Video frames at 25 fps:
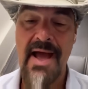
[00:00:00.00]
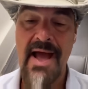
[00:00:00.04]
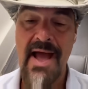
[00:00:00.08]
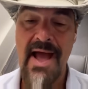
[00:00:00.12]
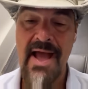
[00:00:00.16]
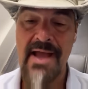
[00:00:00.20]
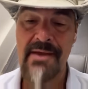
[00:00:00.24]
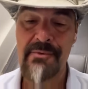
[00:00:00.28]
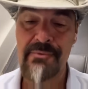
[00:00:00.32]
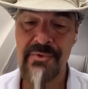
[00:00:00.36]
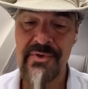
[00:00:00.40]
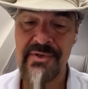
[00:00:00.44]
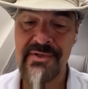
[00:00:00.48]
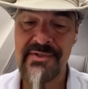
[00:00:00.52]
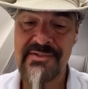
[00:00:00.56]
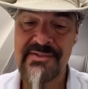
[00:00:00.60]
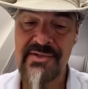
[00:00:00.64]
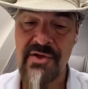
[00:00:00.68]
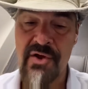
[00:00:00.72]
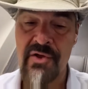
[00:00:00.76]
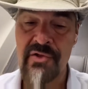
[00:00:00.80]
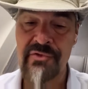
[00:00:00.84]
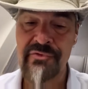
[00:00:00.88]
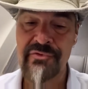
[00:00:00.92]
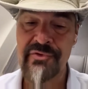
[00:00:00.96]
I would
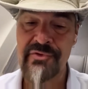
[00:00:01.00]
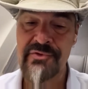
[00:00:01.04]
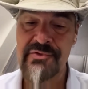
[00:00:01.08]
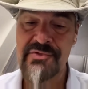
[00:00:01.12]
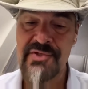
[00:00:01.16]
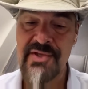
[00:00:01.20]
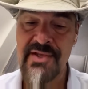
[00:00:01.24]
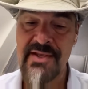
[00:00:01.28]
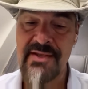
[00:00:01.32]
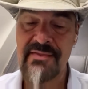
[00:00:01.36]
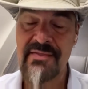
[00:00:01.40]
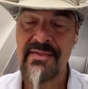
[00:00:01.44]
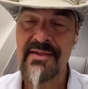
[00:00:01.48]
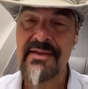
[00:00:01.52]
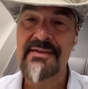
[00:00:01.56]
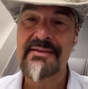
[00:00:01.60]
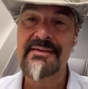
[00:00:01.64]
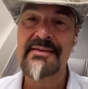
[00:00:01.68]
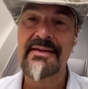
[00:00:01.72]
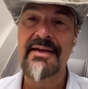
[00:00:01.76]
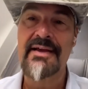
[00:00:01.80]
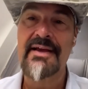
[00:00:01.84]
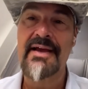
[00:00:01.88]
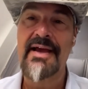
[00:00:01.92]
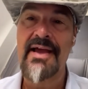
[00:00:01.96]
also say
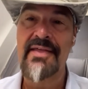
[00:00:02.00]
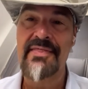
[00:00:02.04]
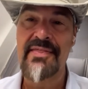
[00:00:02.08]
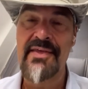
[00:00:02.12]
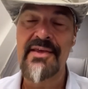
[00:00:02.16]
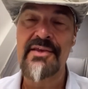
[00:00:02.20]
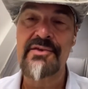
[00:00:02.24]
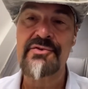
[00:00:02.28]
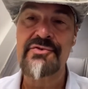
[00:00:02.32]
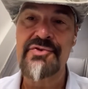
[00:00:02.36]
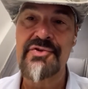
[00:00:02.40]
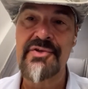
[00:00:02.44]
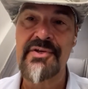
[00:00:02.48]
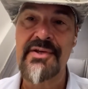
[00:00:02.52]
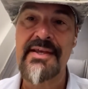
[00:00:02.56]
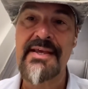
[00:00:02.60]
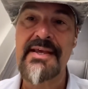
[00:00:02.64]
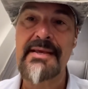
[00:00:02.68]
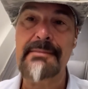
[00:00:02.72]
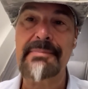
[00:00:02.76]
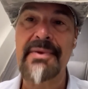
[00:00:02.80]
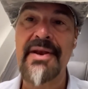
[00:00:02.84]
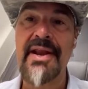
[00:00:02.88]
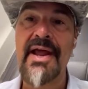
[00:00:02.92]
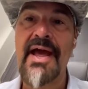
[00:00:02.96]
that I think you should
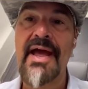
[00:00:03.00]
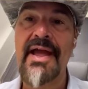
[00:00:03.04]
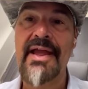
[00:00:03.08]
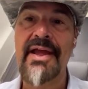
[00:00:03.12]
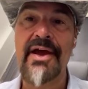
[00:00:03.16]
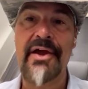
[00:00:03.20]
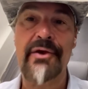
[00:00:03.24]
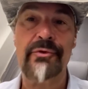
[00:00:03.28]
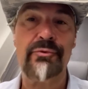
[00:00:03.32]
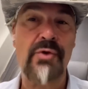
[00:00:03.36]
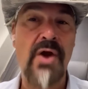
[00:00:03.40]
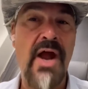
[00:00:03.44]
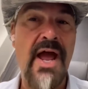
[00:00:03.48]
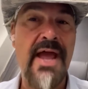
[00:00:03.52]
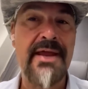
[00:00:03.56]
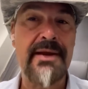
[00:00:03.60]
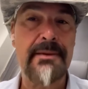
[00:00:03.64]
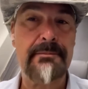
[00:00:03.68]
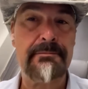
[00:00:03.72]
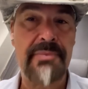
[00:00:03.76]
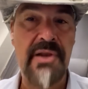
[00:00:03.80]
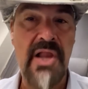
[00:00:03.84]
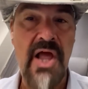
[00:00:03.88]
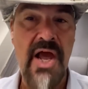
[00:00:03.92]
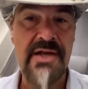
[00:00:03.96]
keep an eye on RIOT
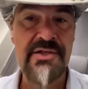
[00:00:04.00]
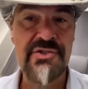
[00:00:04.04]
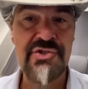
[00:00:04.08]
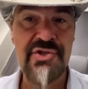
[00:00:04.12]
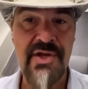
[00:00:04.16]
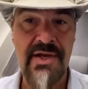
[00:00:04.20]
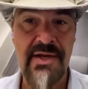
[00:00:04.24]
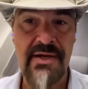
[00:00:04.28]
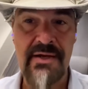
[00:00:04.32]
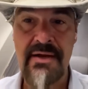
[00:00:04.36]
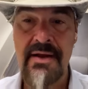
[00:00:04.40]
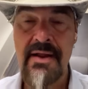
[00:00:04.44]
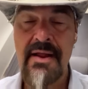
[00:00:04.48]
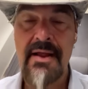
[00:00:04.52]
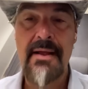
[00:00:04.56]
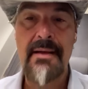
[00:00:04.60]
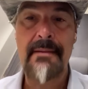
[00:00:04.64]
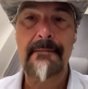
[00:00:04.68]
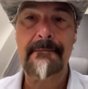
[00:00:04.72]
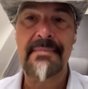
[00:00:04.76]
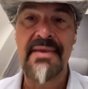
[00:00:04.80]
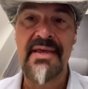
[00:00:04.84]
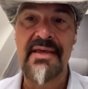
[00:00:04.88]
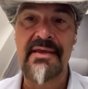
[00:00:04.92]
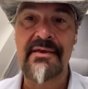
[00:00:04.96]

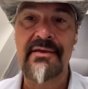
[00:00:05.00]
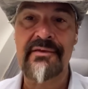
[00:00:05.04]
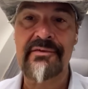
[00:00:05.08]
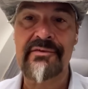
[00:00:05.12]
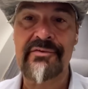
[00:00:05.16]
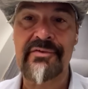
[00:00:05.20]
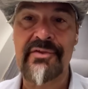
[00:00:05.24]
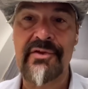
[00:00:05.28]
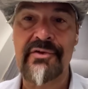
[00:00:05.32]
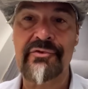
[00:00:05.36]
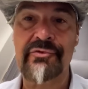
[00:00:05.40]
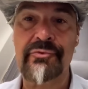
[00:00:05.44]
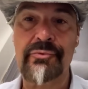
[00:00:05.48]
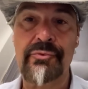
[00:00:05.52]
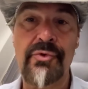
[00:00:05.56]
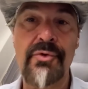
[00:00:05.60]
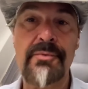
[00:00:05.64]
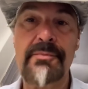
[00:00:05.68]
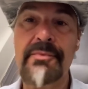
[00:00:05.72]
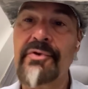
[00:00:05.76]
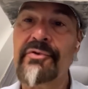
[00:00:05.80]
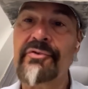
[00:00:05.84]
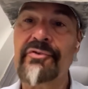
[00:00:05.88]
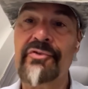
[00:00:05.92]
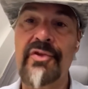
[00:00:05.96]
blockchain, because there's
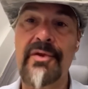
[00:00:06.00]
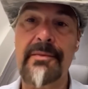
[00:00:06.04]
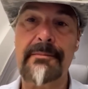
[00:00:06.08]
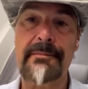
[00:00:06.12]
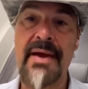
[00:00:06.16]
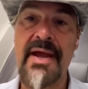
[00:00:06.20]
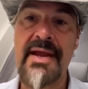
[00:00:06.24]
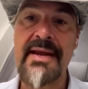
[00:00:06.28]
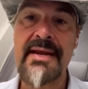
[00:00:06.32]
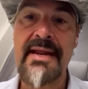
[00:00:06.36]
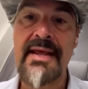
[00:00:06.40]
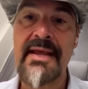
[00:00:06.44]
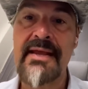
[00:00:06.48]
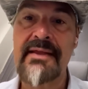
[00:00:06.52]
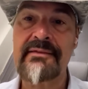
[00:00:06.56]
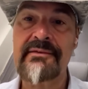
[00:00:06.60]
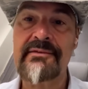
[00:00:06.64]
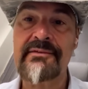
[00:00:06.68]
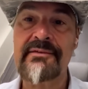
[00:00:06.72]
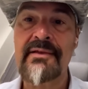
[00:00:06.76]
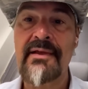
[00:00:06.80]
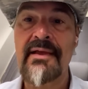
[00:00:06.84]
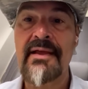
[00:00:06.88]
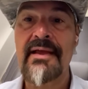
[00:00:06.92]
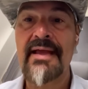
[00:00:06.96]
rumors that
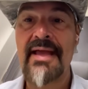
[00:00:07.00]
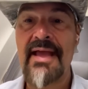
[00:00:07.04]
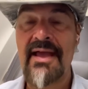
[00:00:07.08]
Binance,